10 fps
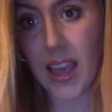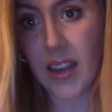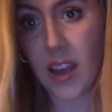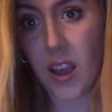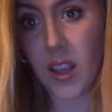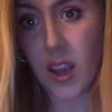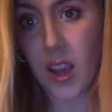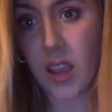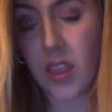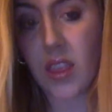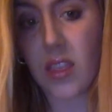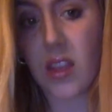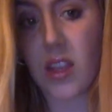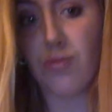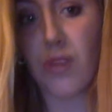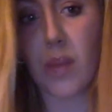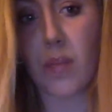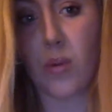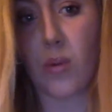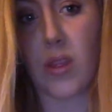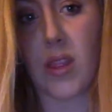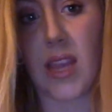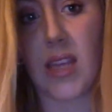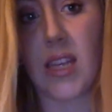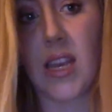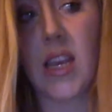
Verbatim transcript: And I, I think that it's really important that